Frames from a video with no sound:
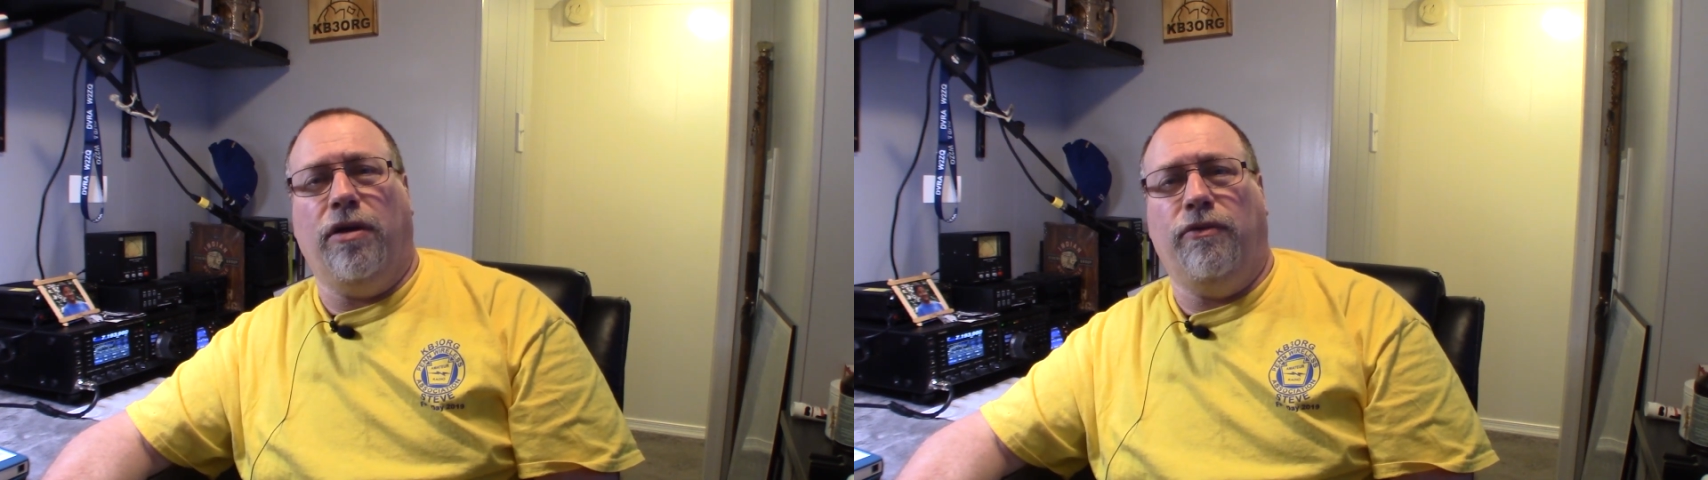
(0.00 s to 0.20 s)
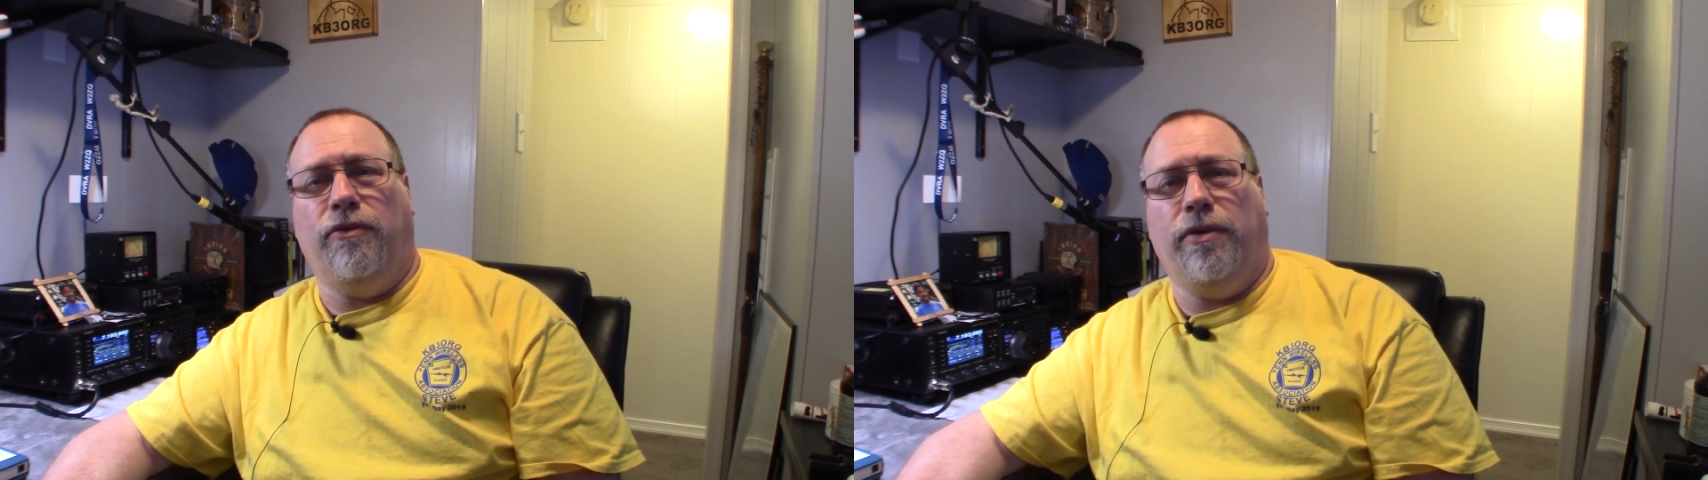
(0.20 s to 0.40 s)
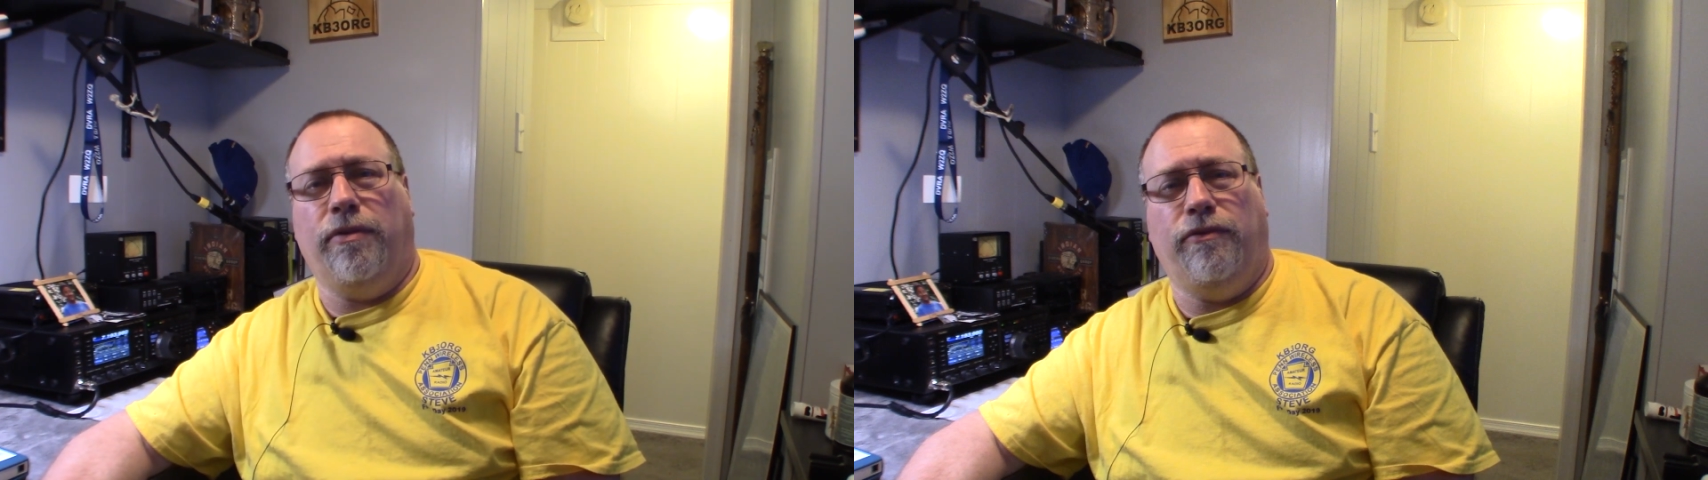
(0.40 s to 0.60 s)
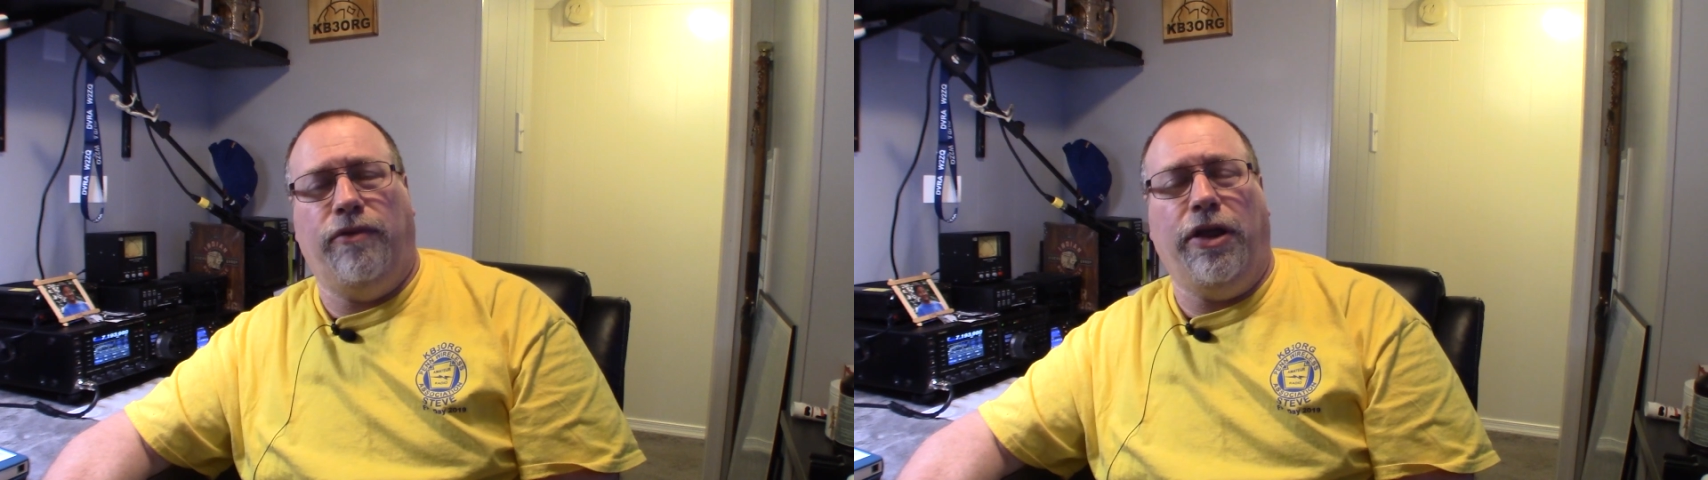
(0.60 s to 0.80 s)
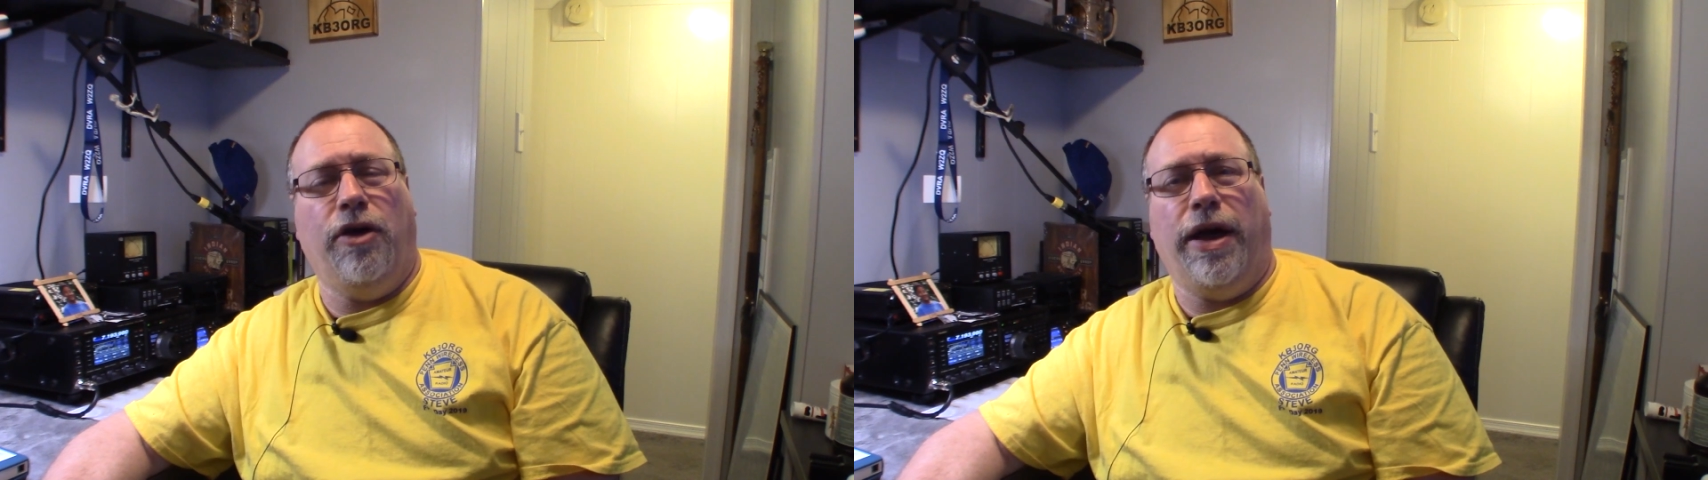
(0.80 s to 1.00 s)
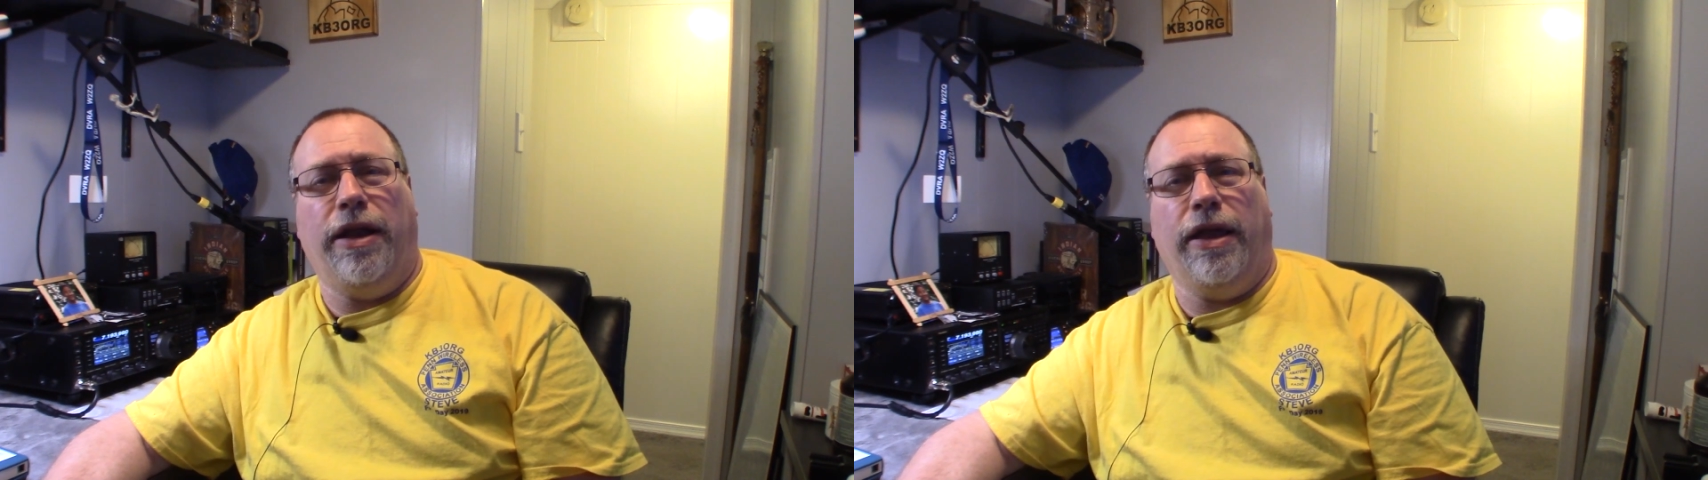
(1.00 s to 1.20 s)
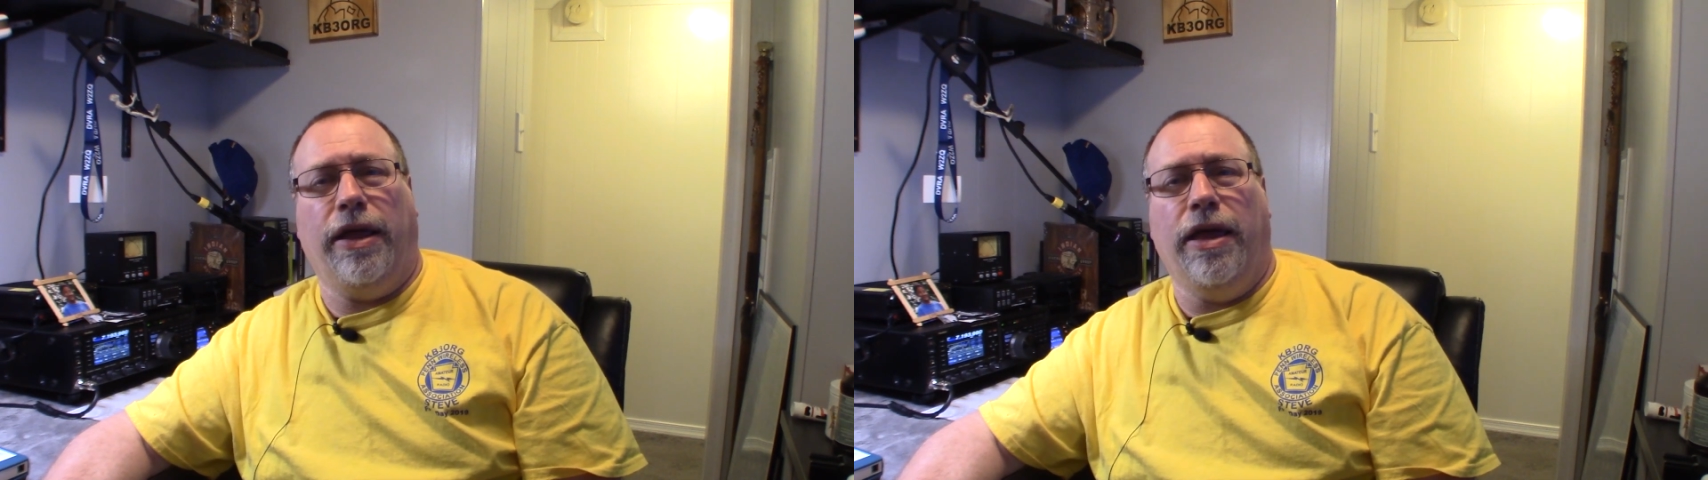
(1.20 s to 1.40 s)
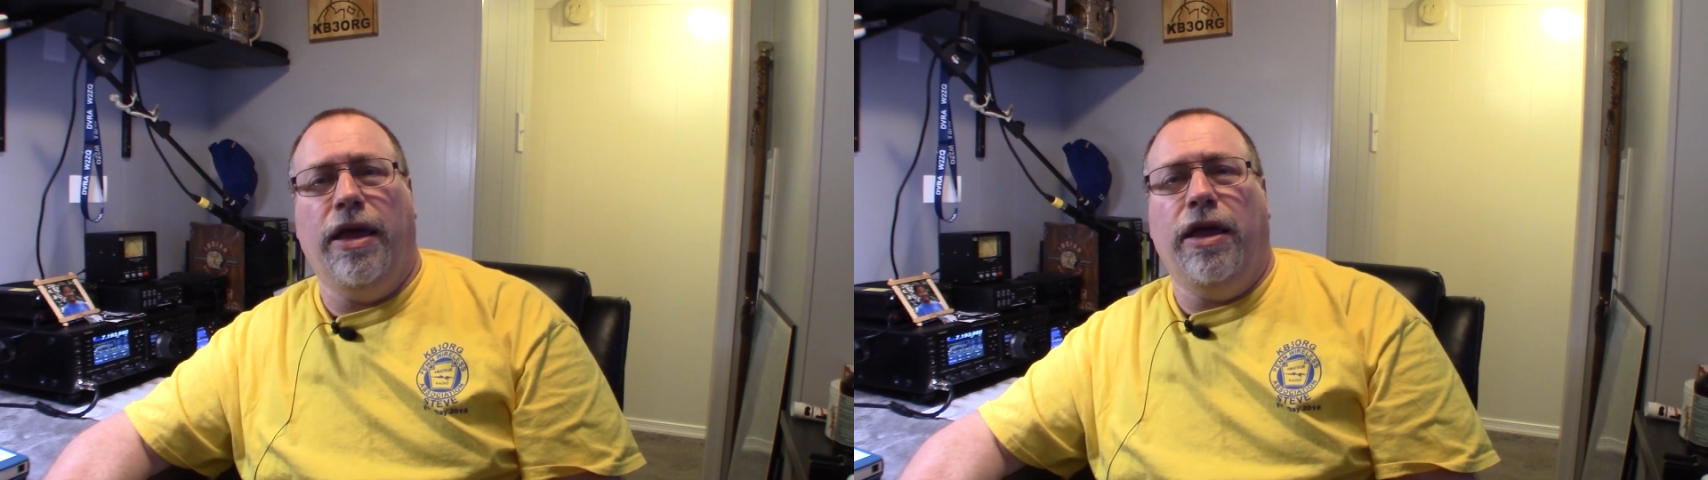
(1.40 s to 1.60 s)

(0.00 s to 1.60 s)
of video editing